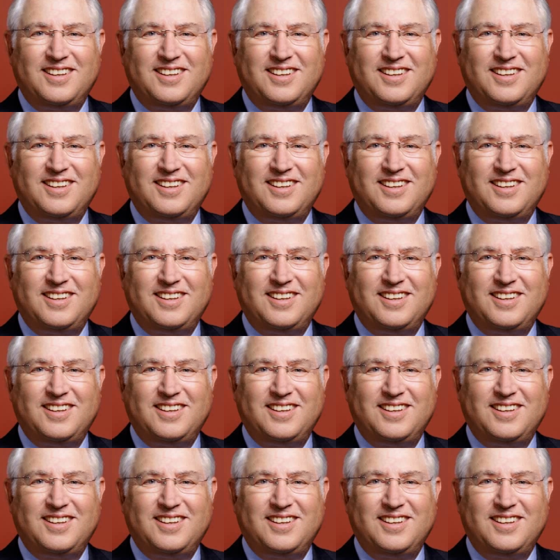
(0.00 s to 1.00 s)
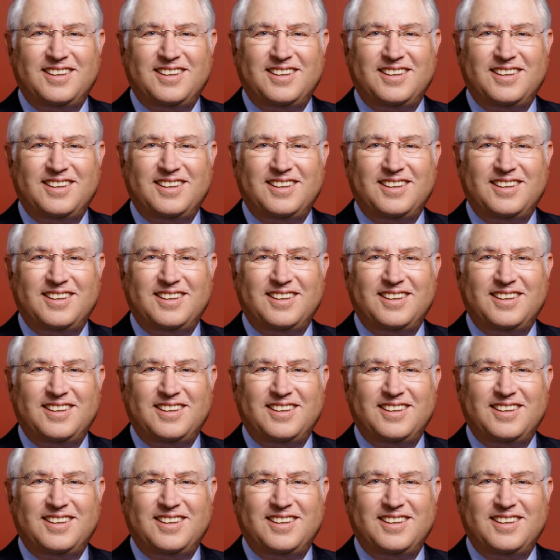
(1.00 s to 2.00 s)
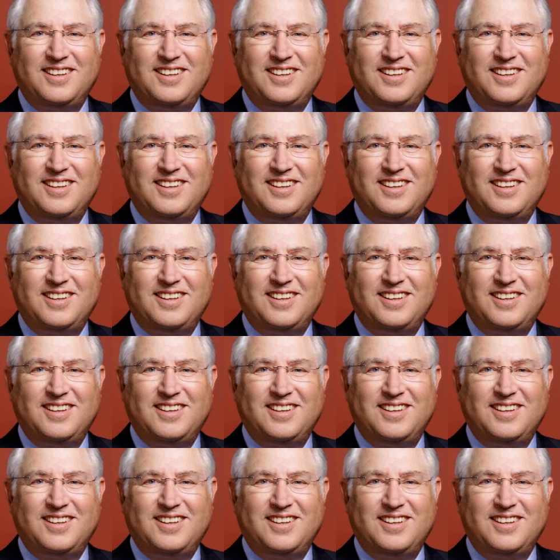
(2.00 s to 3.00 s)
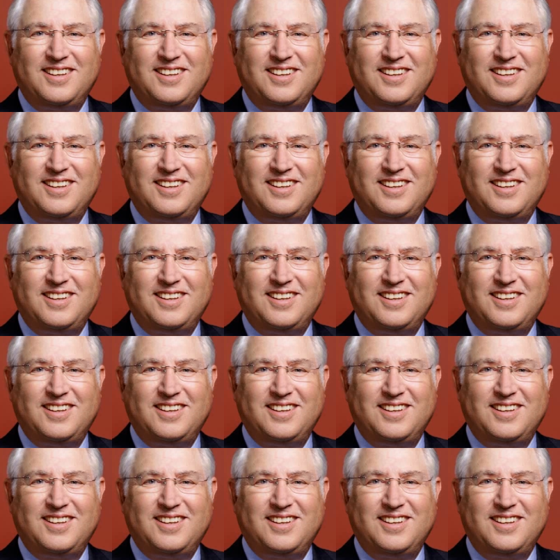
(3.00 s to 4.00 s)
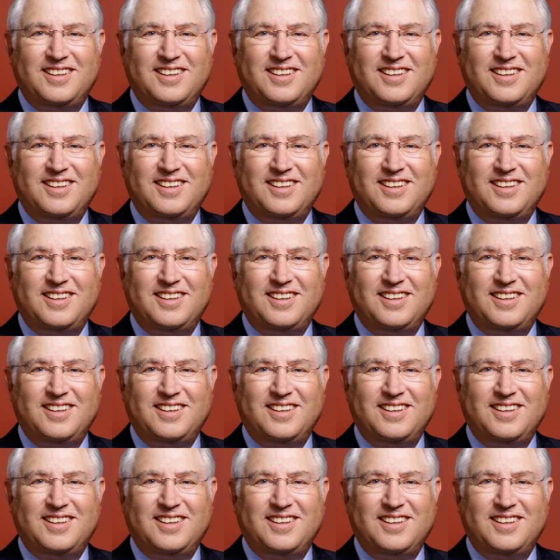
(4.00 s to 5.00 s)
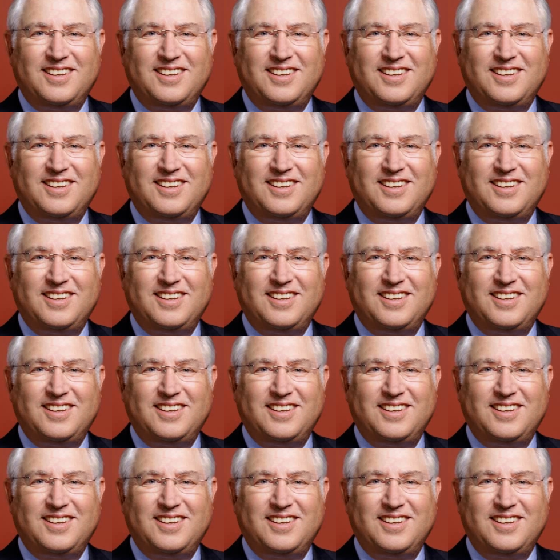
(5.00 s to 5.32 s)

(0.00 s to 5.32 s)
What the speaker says: The face doesn't move, so there is nothing to read.